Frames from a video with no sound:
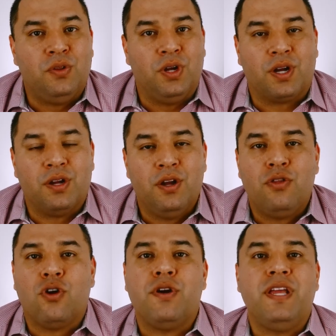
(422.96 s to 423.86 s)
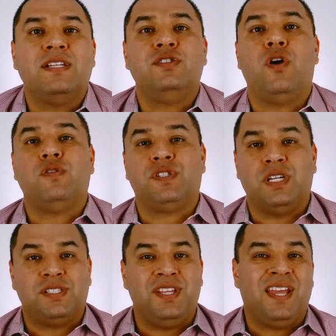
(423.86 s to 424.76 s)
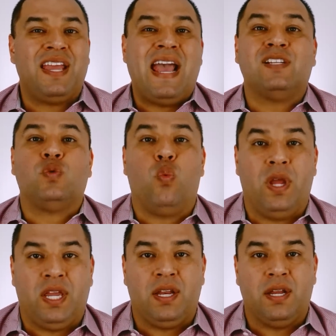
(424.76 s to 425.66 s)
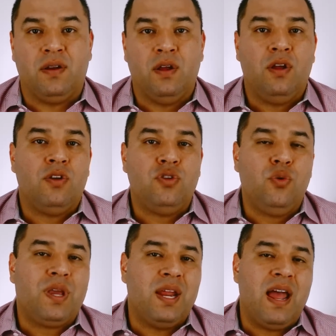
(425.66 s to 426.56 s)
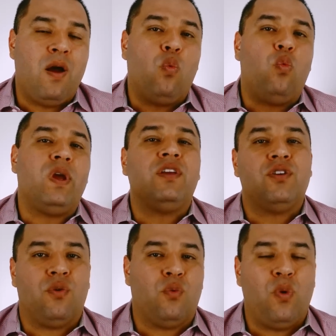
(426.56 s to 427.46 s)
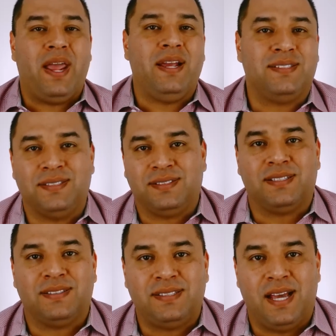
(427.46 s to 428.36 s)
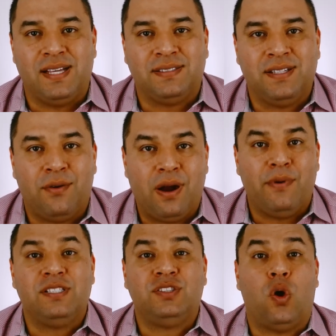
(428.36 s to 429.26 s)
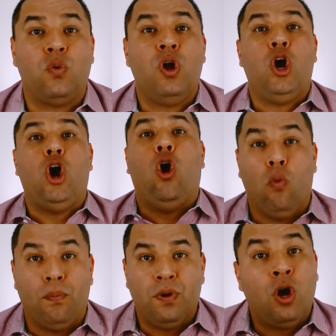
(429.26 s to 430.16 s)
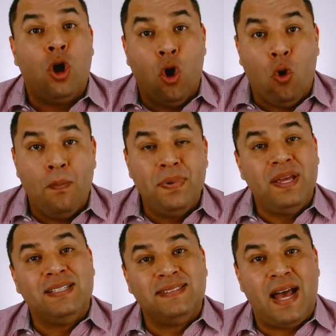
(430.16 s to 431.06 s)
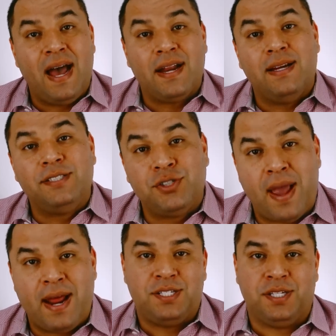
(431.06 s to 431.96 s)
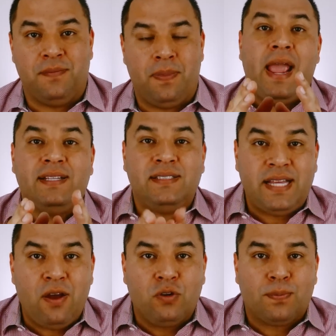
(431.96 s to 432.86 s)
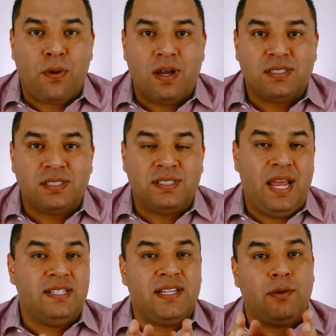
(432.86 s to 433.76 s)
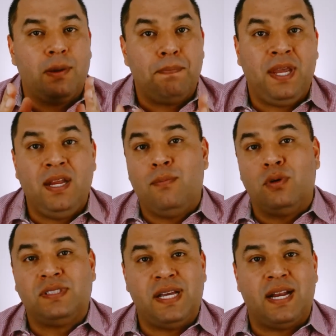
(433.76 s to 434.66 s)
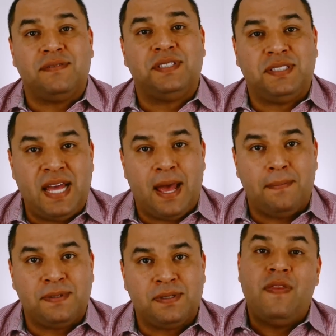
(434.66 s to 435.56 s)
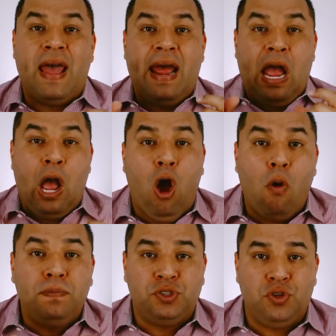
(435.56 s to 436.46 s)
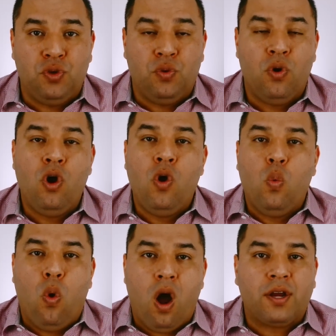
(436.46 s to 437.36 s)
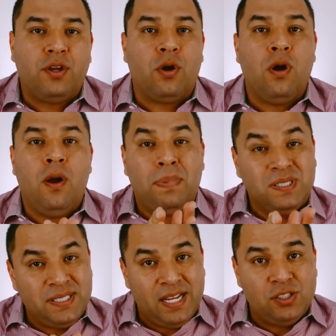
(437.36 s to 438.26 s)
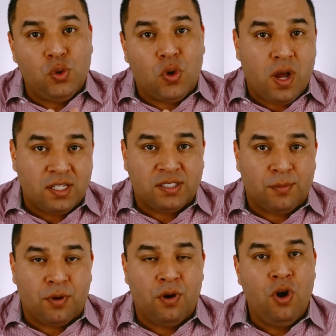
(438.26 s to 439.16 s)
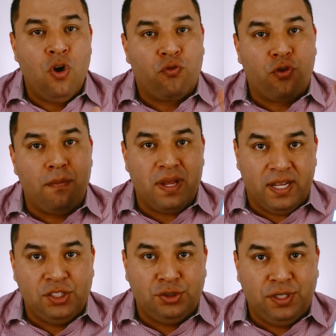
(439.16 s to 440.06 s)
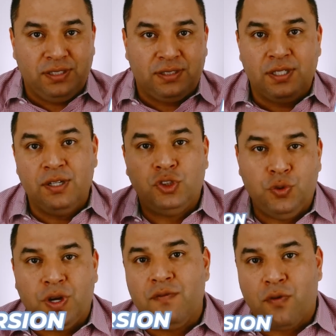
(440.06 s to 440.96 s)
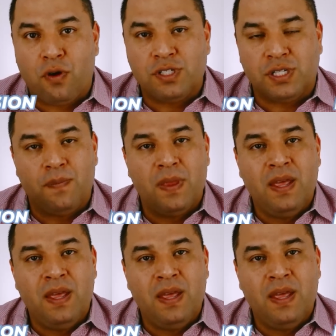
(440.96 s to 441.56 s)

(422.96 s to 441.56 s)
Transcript: Look, there is no such thing as winging it. You cannot wing your way to success, right? We just don't hope. Hope is not a strategy. A sales process is a repeatable set of steps that helps you walk your potential customer from interest to conversion.